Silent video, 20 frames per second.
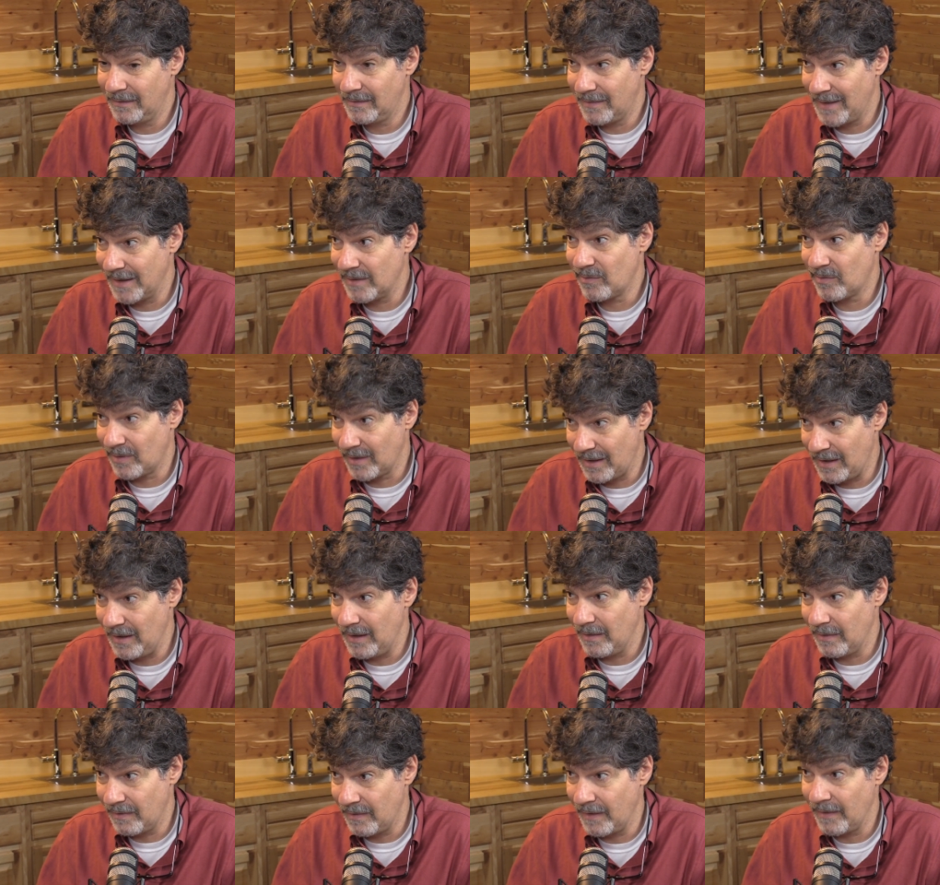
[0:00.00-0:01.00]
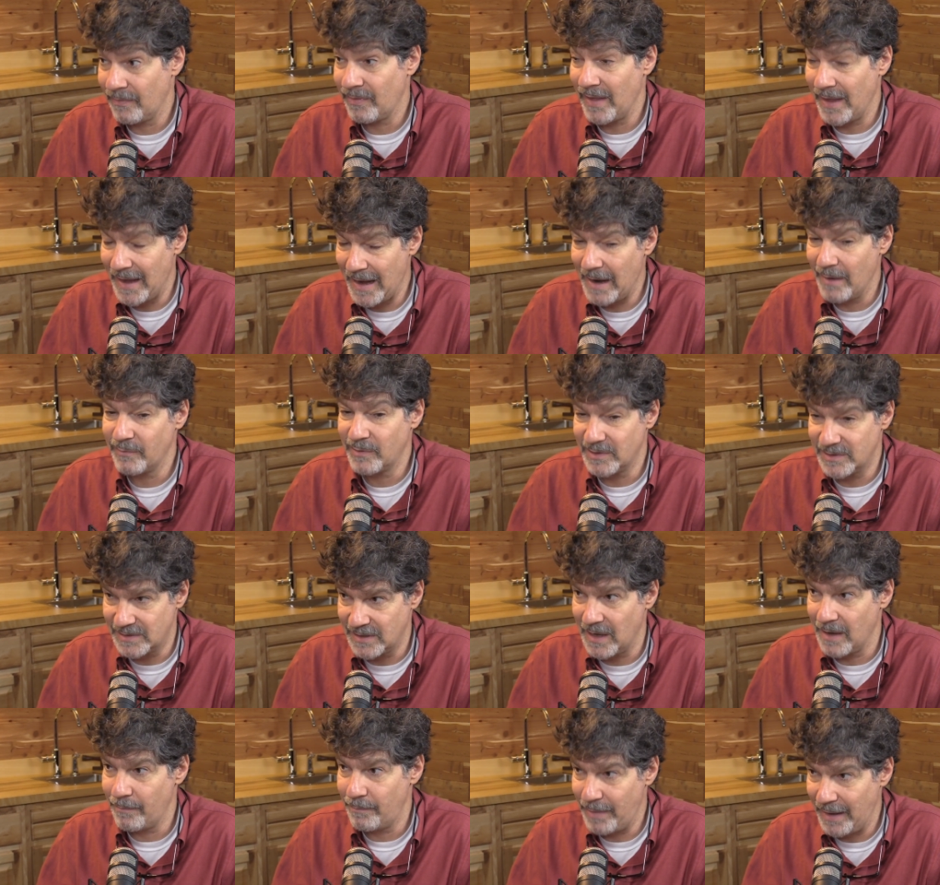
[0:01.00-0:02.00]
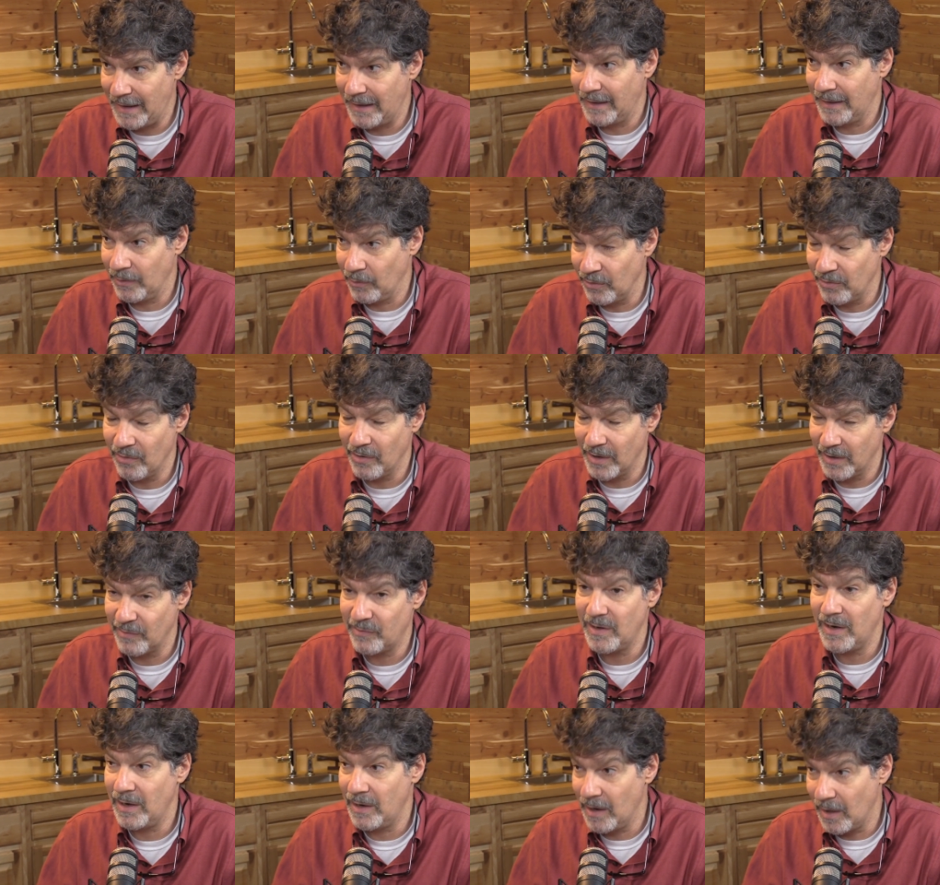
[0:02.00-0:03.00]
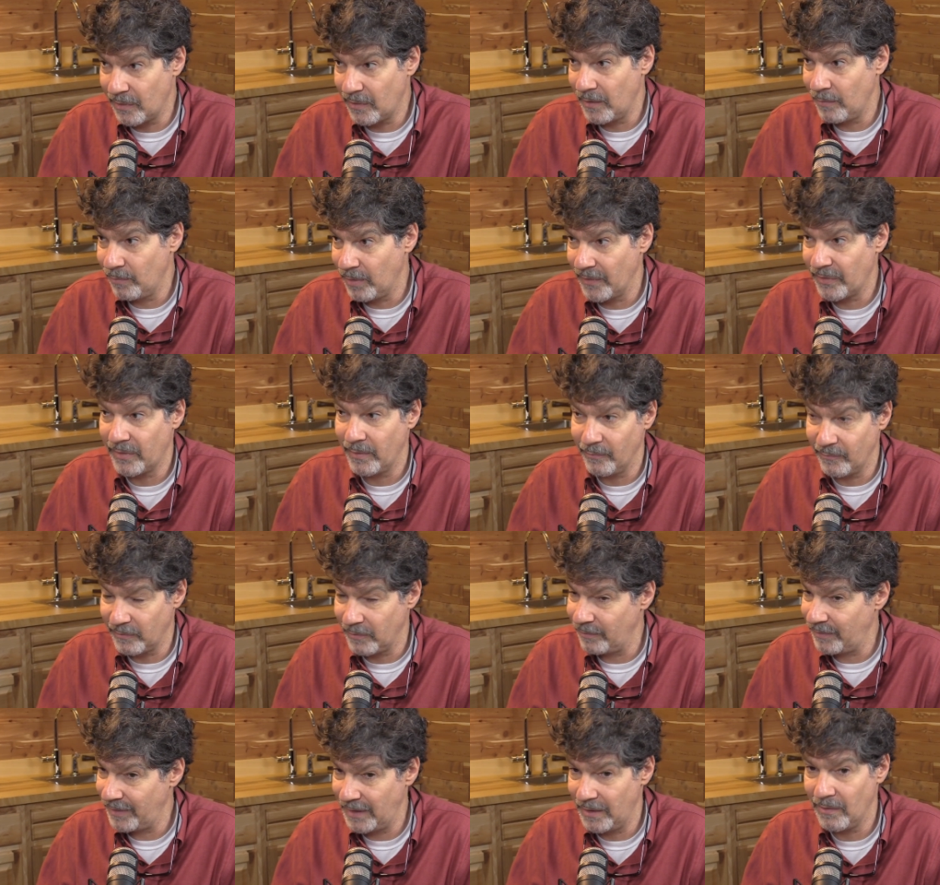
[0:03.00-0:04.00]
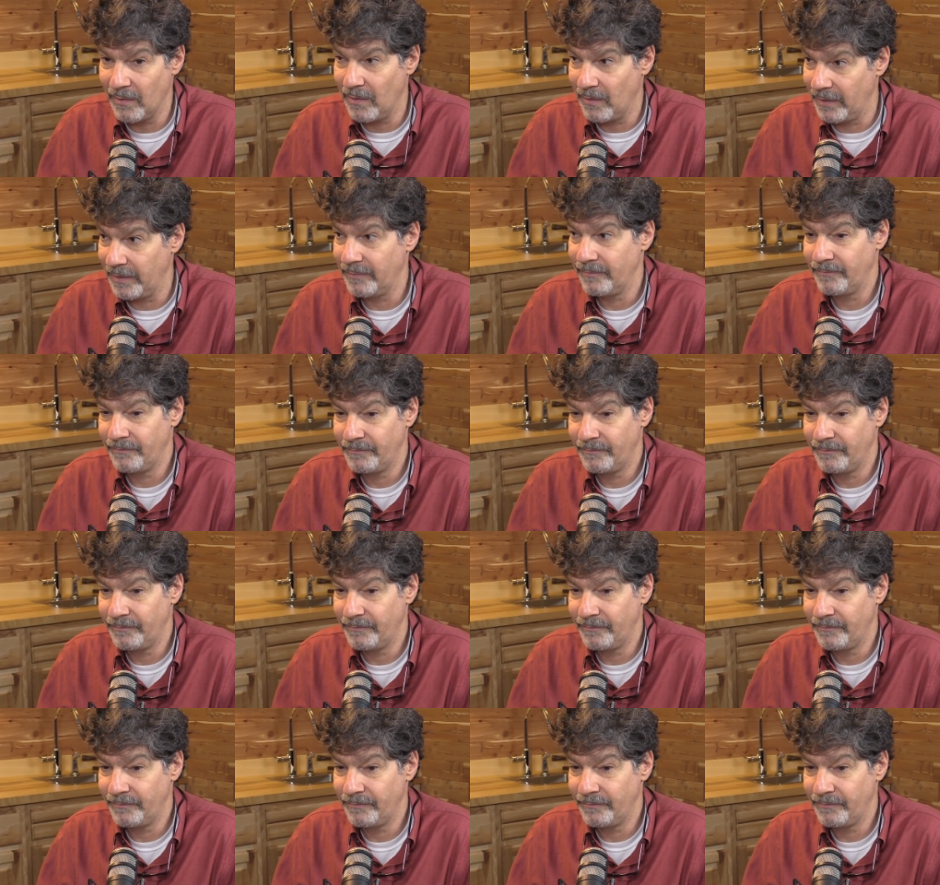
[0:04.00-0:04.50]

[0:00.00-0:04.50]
That's the key thing. They have to stop paying, or you're going to see nothing but them from here on.